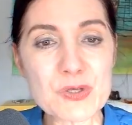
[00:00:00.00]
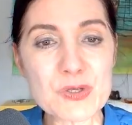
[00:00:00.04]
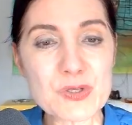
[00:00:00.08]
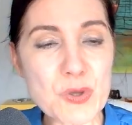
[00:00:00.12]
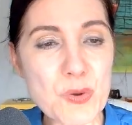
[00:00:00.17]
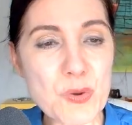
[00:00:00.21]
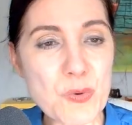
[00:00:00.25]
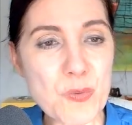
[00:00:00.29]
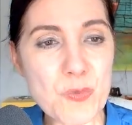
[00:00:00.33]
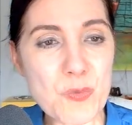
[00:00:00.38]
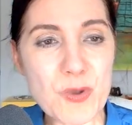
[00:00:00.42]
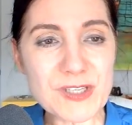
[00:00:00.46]

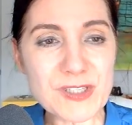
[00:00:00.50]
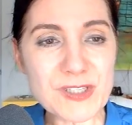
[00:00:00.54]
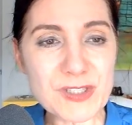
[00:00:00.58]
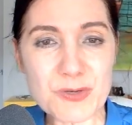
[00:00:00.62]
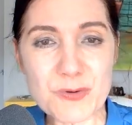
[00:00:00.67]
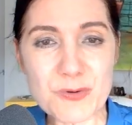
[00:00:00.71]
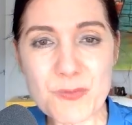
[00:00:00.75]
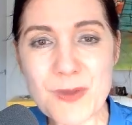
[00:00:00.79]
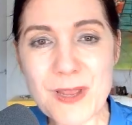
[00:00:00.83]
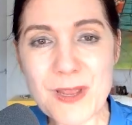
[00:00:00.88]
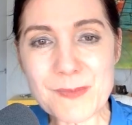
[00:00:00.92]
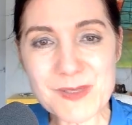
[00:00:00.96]
So what's
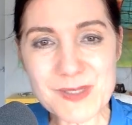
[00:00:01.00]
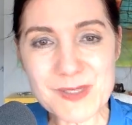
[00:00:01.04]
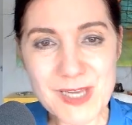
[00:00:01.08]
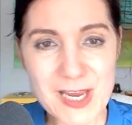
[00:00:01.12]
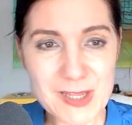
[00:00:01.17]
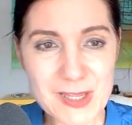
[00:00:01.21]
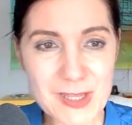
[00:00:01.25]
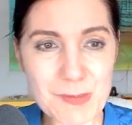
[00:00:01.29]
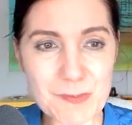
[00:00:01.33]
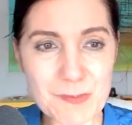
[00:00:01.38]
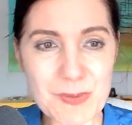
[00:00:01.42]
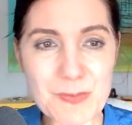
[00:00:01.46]
your website
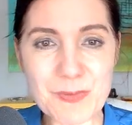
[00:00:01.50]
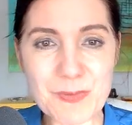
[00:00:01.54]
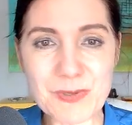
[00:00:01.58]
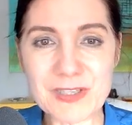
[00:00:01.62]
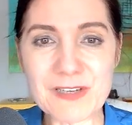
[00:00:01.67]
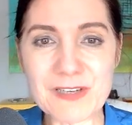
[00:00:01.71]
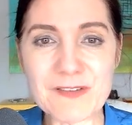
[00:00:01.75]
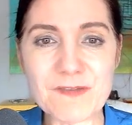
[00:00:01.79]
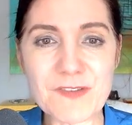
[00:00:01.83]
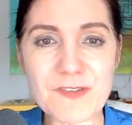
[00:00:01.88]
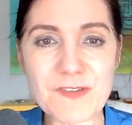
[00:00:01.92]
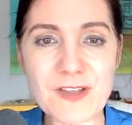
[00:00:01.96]
that people
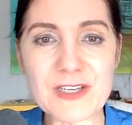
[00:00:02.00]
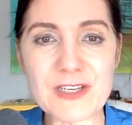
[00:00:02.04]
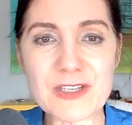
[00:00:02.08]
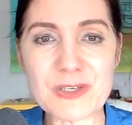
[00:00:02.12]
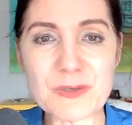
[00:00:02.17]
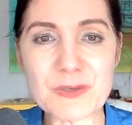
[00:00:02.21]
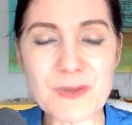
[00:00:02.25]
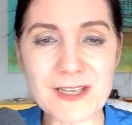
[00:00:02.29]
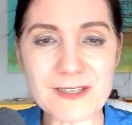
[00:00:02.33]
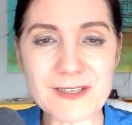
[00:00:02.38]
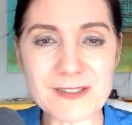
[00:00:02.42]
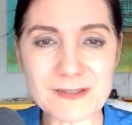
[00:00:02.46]
can find
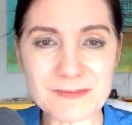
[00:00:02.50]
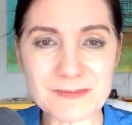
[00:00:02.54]
you at?